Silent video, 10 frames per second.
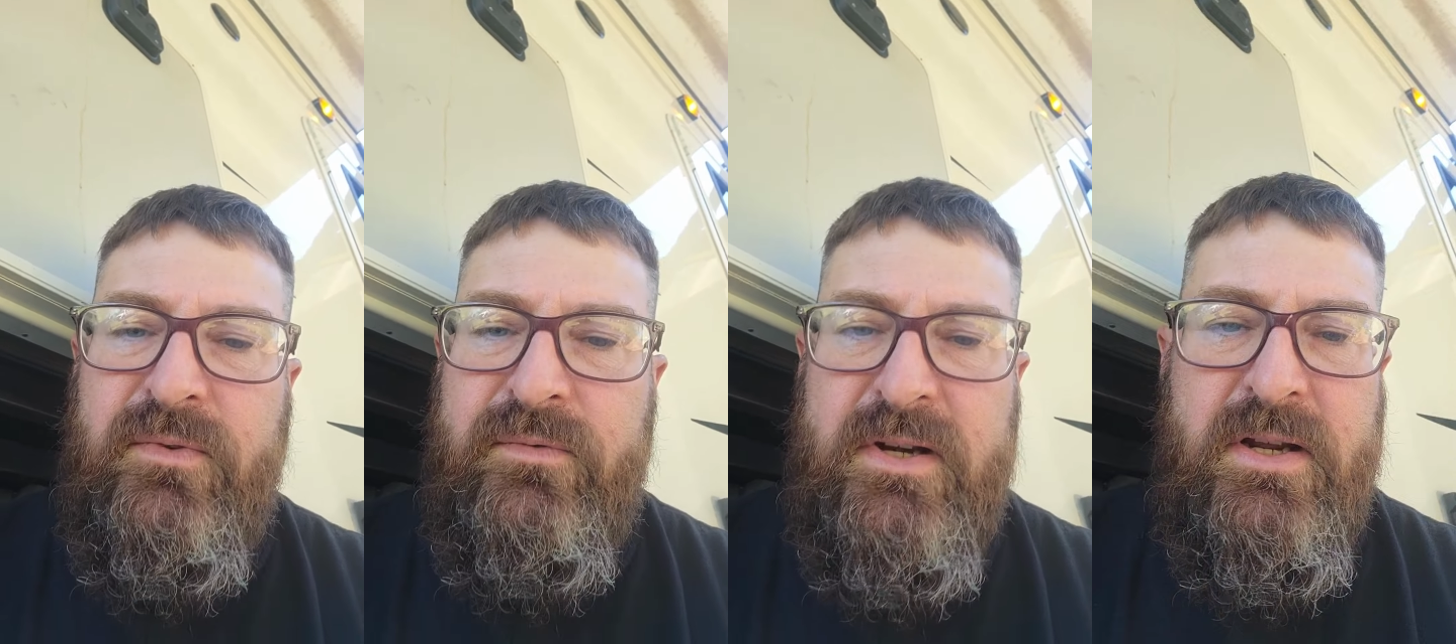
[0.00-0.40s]

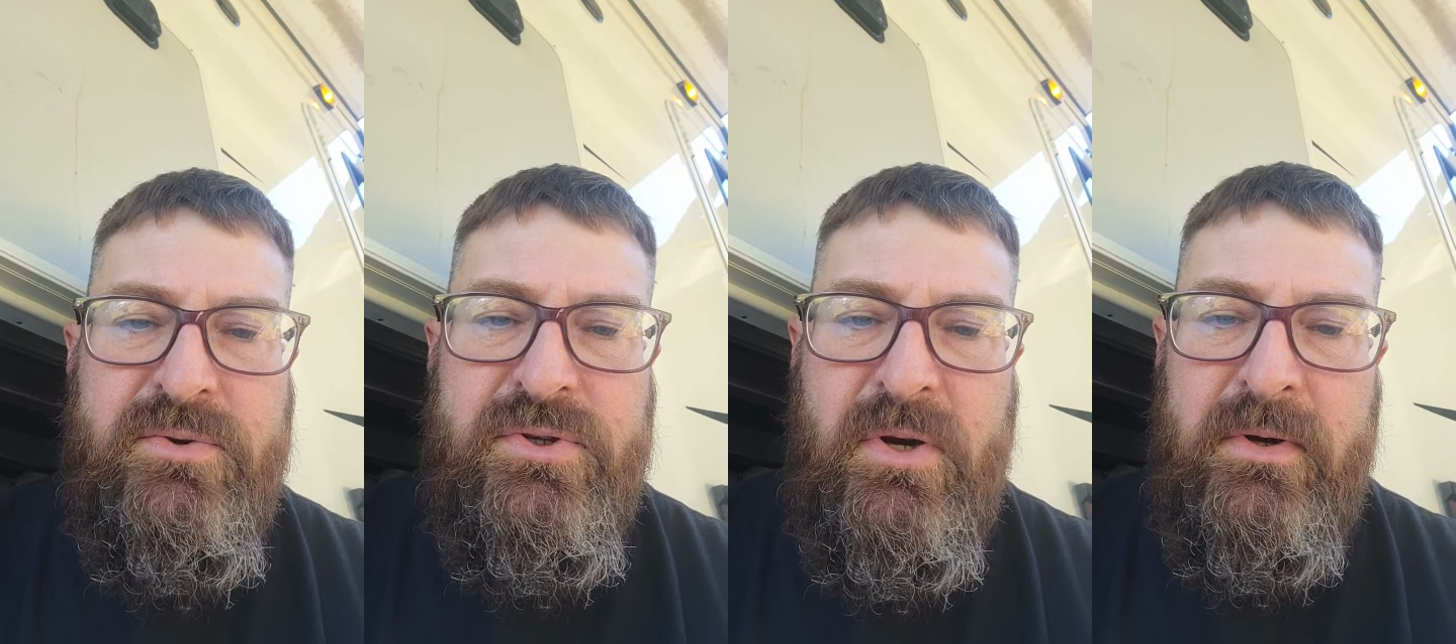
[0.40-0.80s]
for
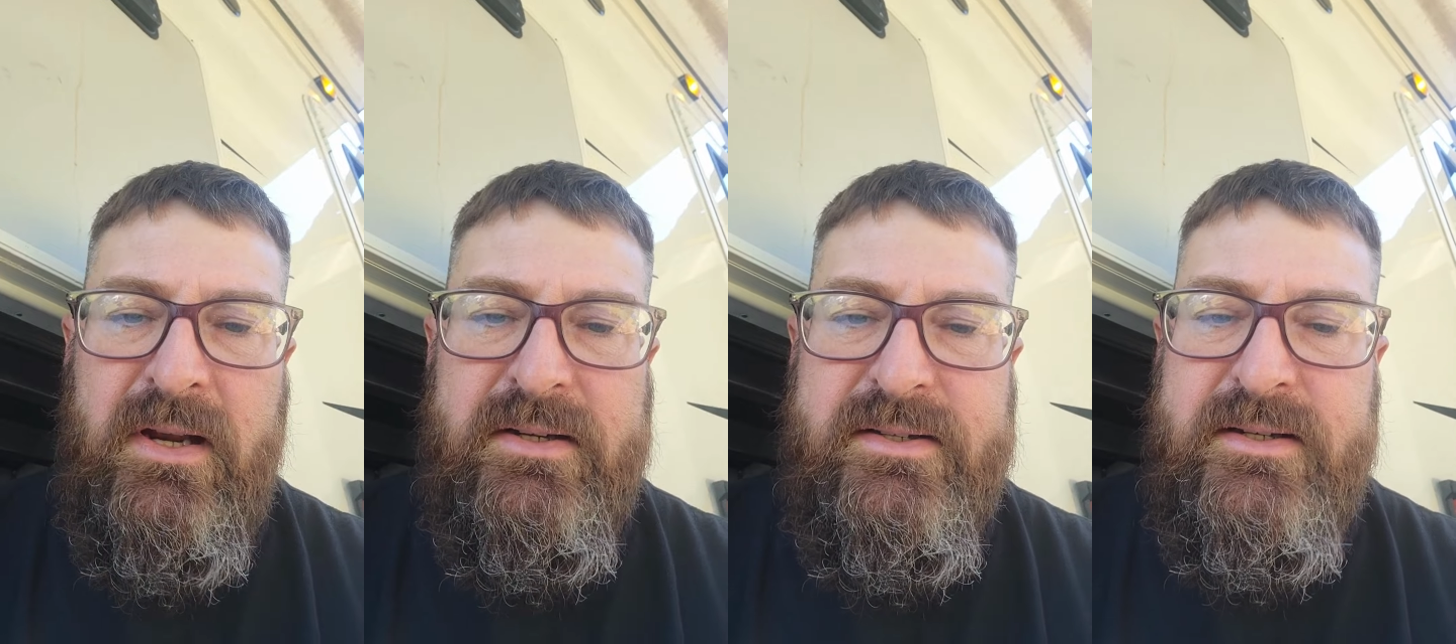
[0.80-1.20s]
videos that y'all would
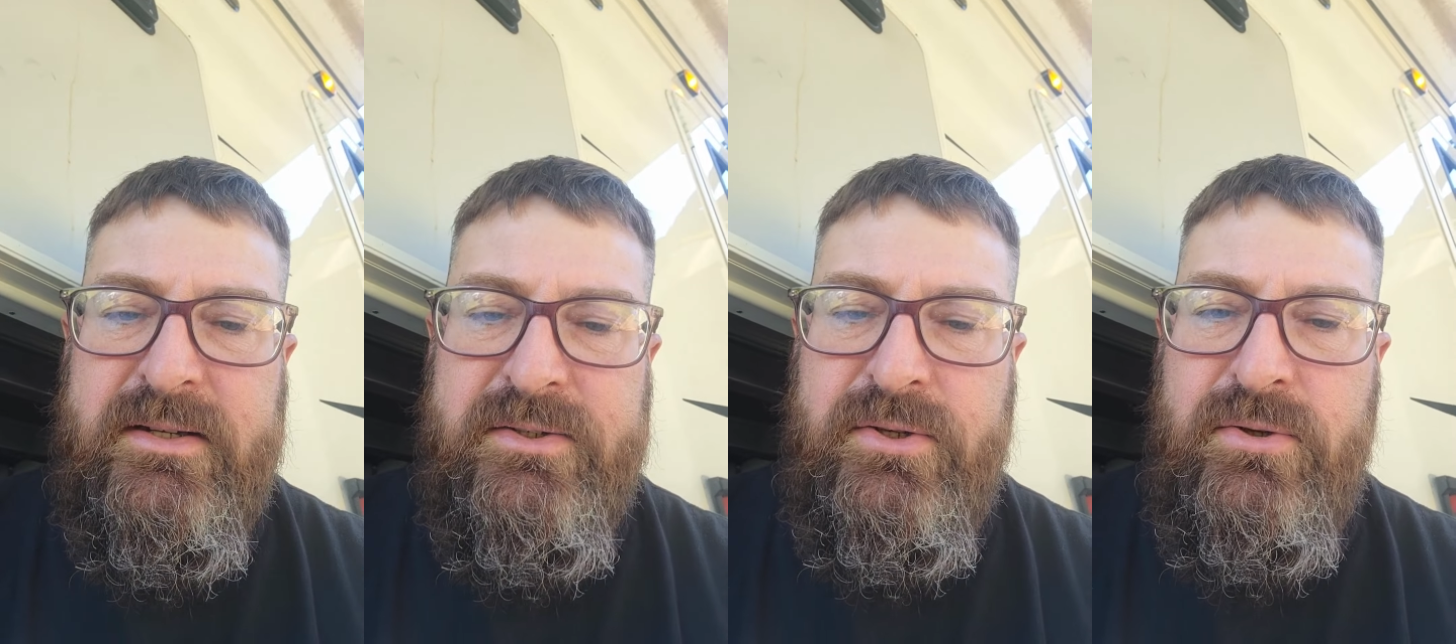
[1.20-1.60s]
like to see
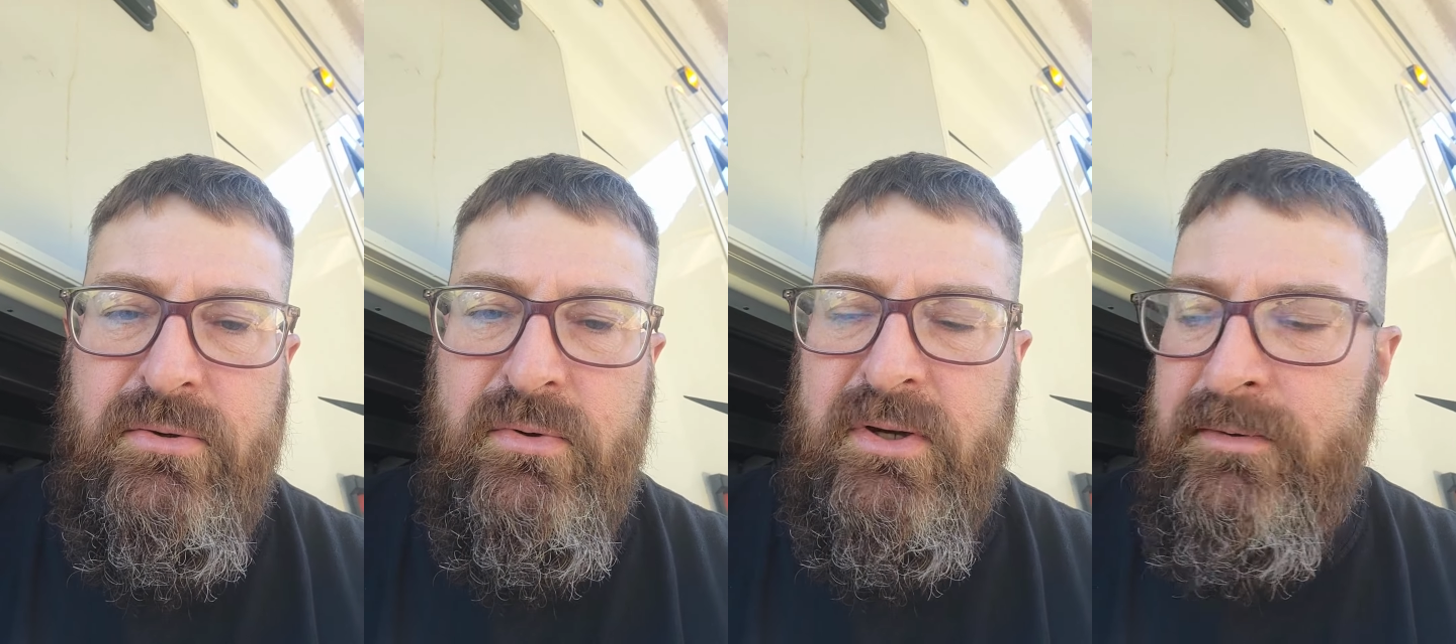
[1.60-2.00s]
us
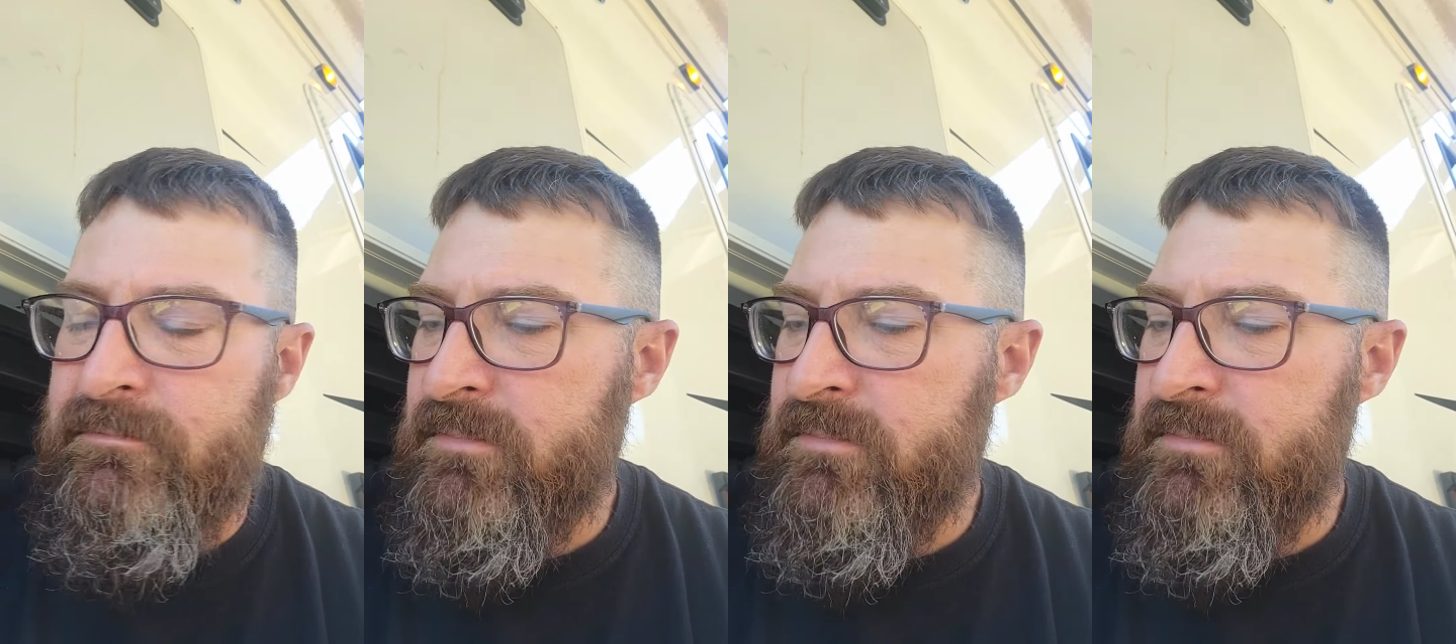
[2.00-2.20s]
do,